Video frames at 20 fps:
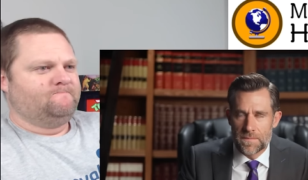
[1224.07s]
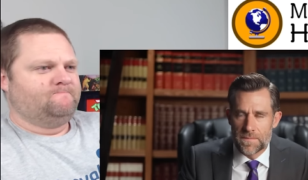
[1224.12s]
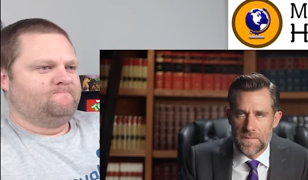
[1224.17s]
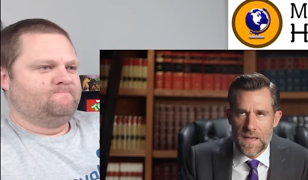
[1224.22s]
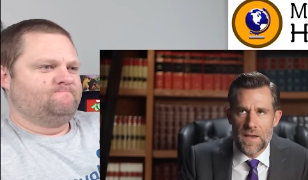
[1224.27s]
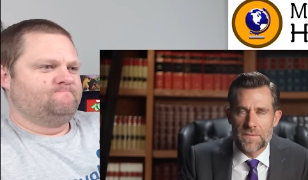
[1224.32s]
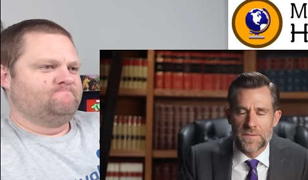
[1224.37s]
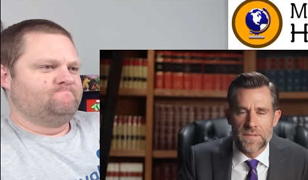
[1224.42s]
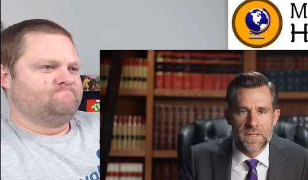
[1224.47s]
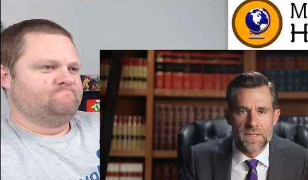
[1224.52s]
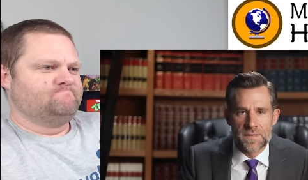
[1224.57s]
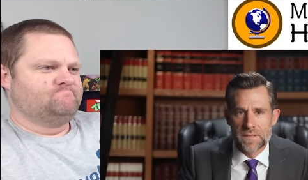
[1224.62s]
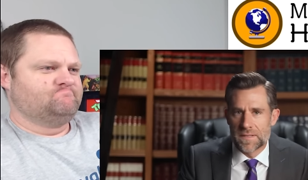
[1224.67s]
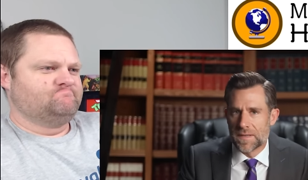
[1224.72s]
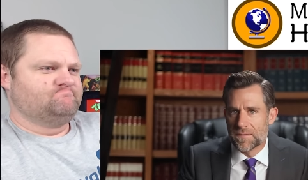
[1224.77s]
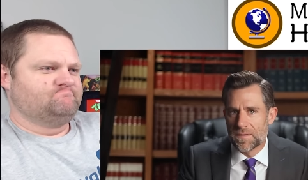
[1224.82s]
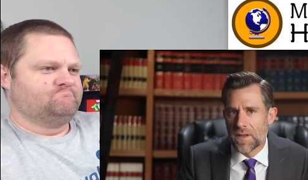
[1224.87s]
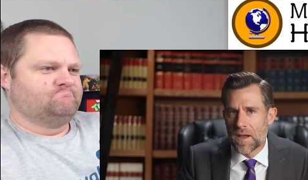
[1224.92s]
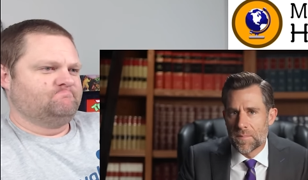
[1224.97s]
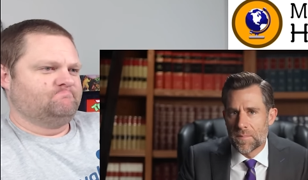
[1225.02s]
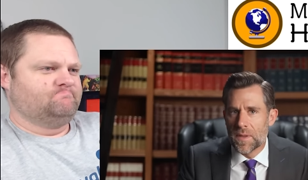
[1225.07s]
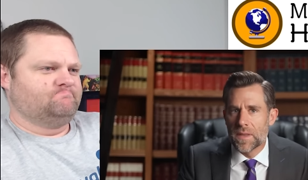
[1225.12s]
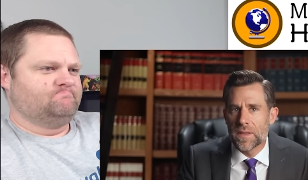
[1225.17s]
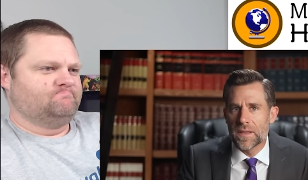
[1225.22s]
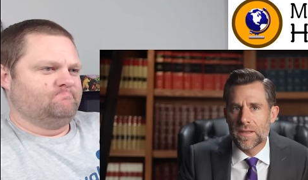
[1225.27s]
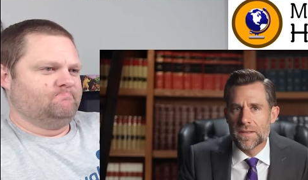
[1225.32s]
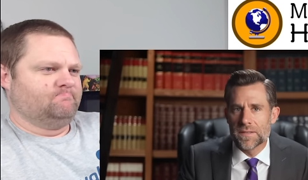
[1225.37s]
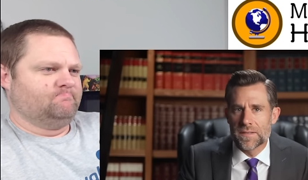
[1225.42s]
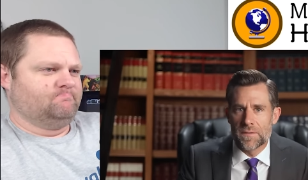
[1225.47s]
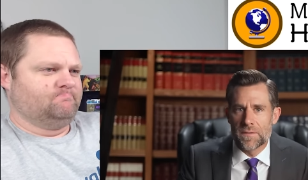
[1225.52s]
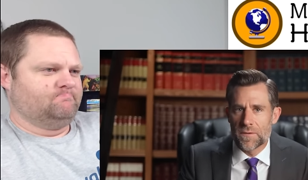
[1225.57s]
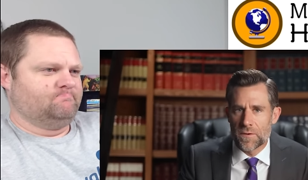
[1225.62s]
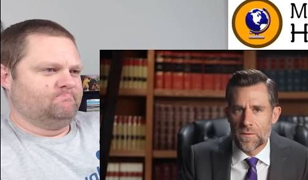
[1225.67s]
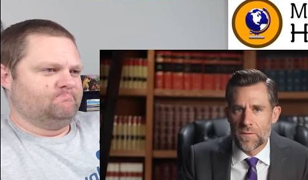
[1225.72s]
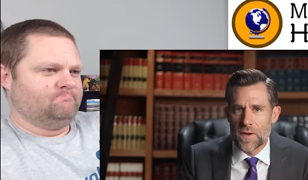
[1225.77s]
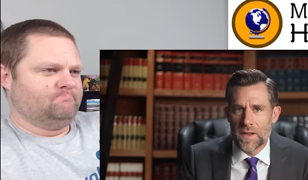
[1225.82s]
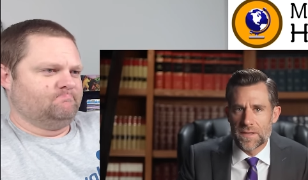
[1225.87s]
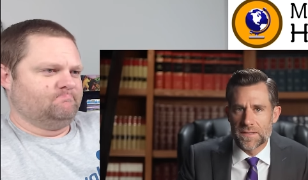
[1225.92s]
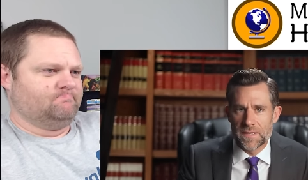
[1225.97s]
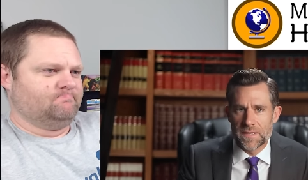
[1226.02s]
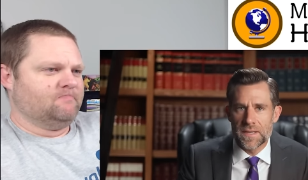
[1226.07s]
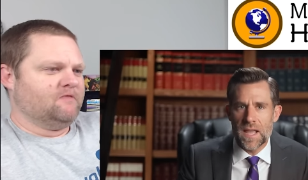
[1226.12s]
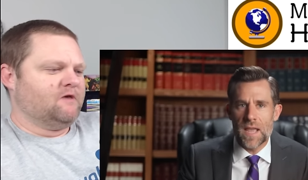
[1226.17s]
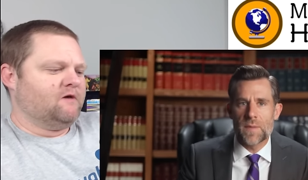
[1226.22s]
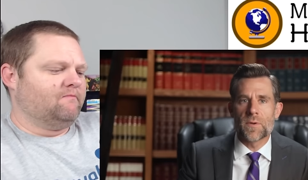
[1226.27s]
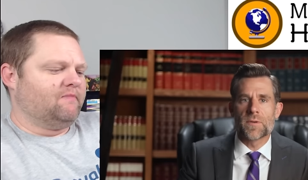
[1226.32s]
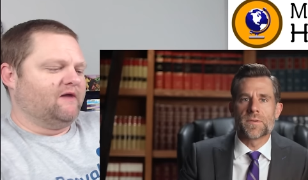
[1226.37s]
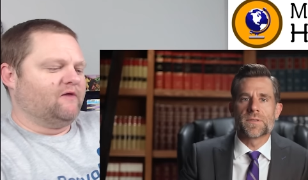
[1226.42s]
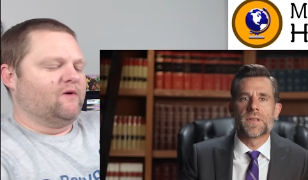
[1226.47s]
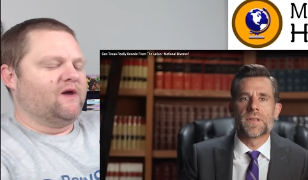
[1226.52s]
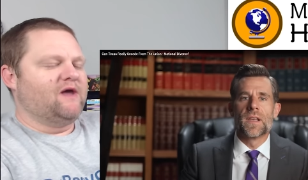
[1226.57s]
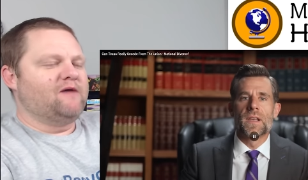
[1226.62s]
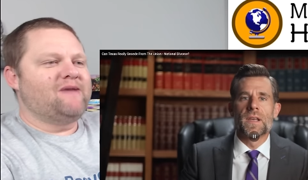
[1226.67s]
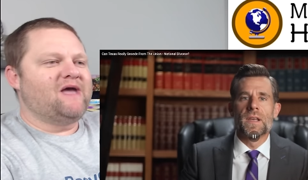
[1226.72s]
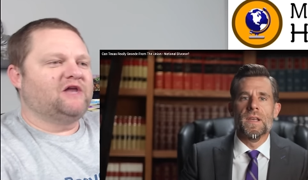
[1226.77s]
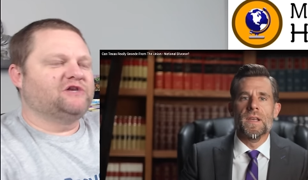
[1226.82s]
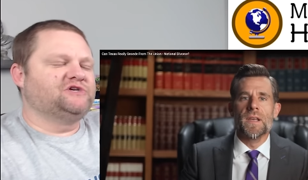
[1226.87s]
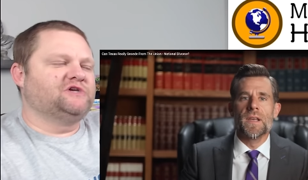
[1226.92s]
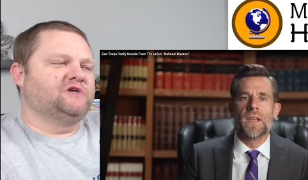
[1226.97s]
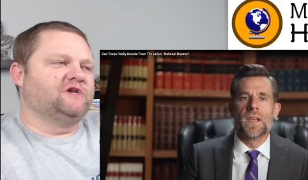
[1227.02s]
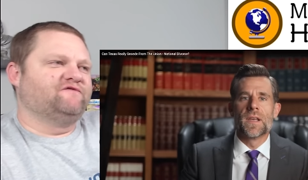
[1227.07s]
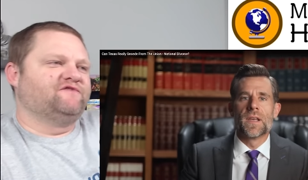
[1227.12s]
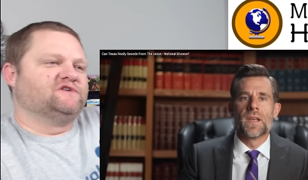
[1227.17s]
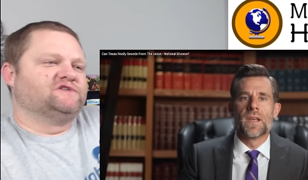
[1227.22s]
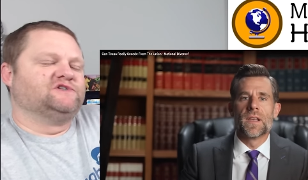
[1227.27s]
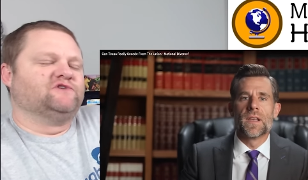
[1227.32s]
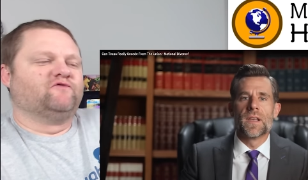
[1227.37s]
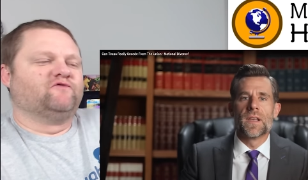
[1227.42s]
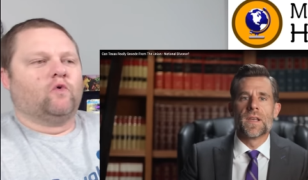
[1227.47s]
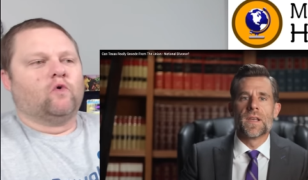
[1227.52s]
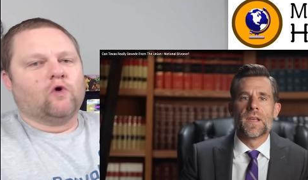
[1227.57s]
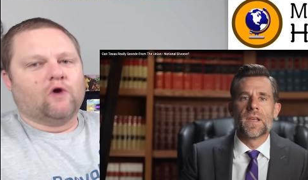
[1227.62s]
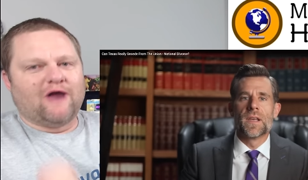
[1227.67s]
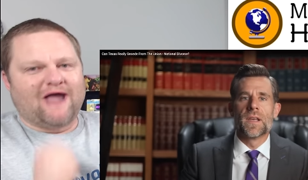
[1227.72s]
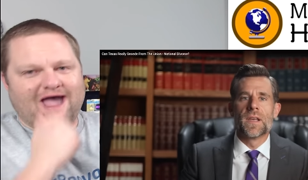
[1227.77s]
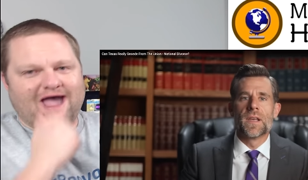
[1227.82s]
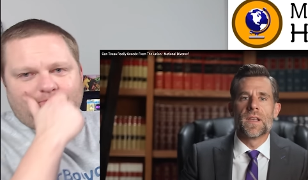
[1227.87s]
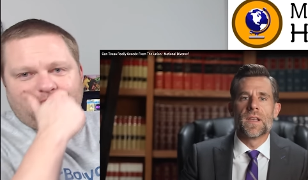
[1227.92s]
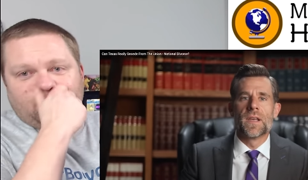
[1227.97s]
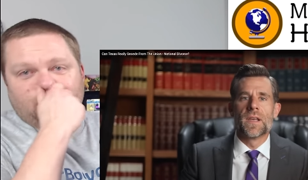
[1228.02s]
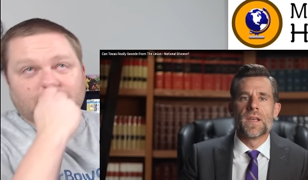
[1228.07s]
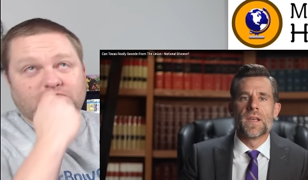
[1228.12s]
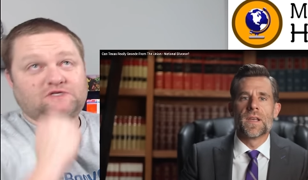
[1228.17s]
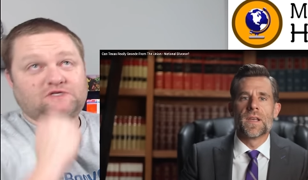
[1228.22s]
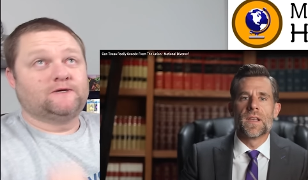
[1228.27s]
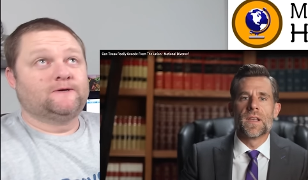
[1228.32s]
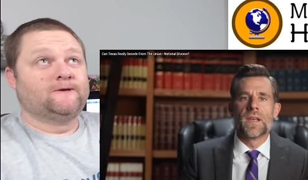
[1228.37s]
Speaker 1: thousands, if not millions, of your friends and neighbors.
Speaker 2: By the way, imagine if the Civil War happened